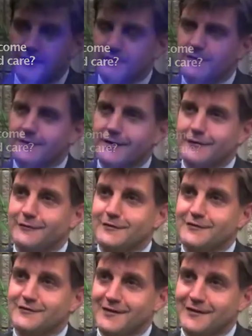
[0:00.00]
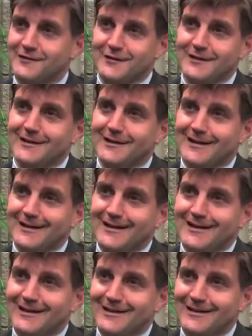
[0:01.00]
sort of out of necessity.
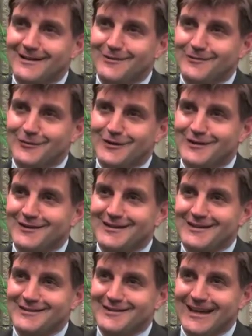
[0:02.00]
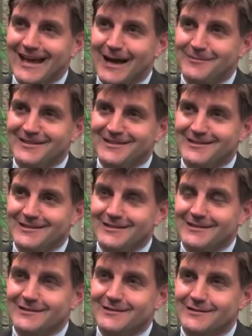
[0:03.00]
One of the things that happens
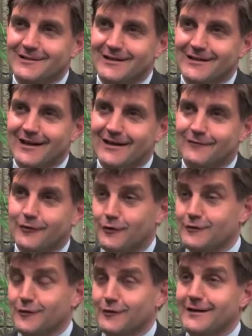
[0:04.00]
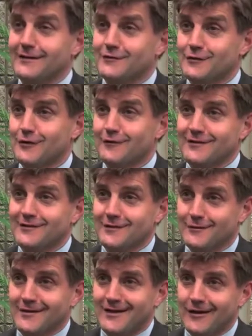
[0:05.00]
is a lot of folks don't get service
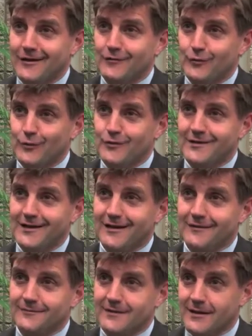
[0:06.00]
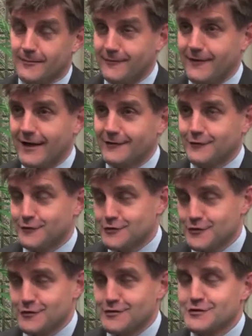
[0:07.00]
in the area of wound care, and I'm a vascular
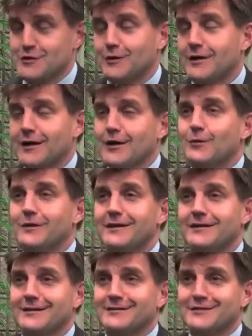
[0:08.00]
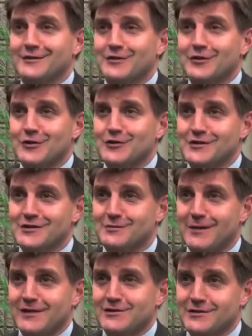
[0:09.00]
surgeon, so one of the things that occurs is
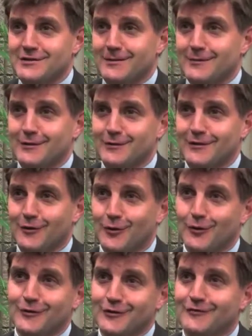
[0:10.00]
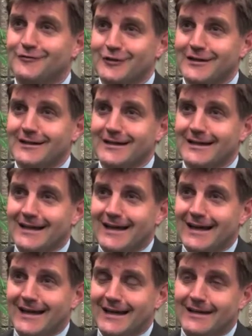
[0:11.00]
patients come to you with a hole in their foot
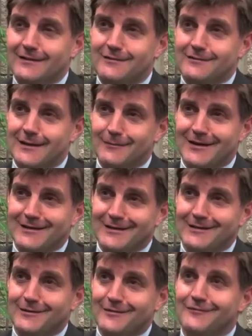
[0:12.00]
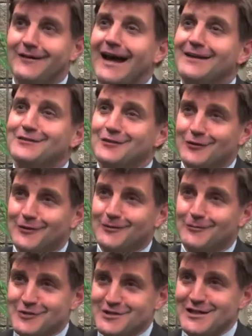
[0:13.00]
and they might need a vascular
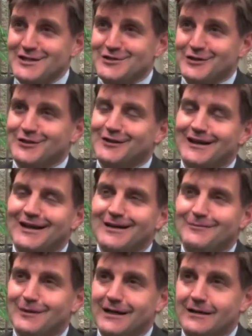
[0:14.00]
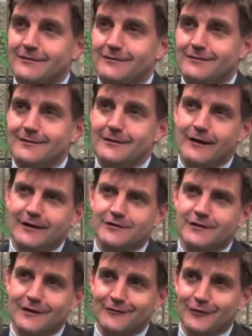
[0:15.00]
procedure, but they're
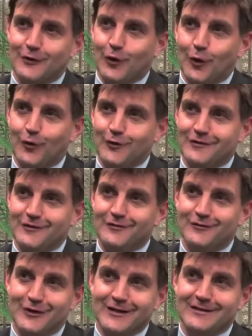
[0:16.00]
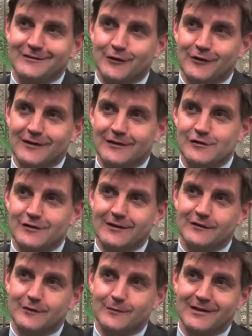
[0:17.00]
actually there for the hole in your foot. So unless you can
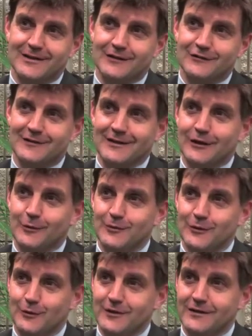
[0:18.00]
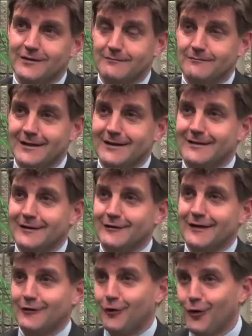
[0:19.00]
get somebody else to help you with taking care
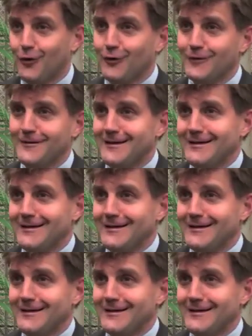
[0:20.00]
of that hole,